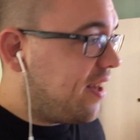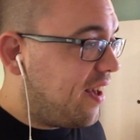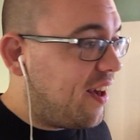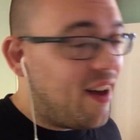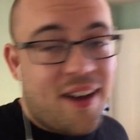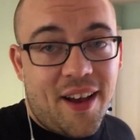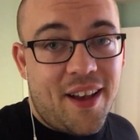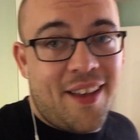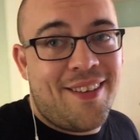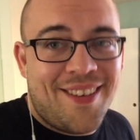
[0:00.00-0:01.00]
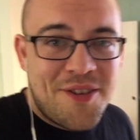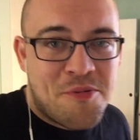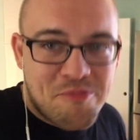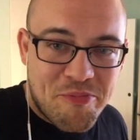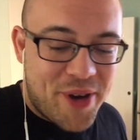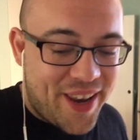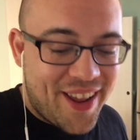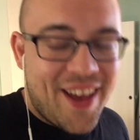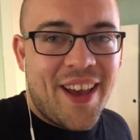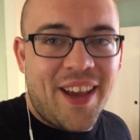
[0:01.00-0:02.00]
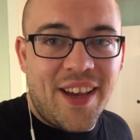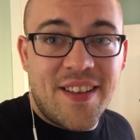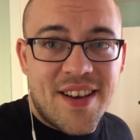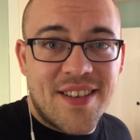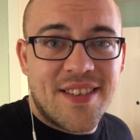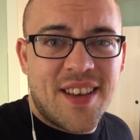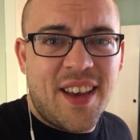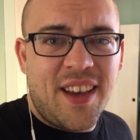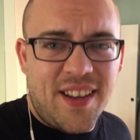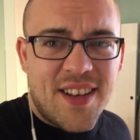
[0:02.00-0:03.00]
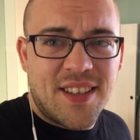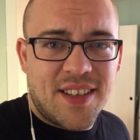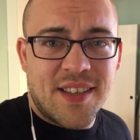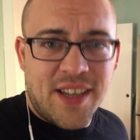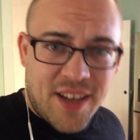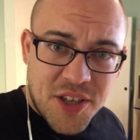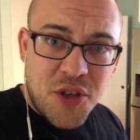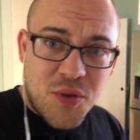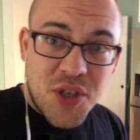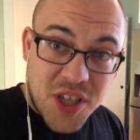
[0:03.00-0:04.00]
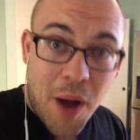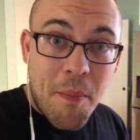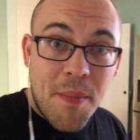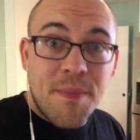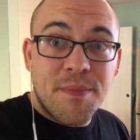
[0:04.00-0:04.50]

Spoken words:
but he does listen. He does do some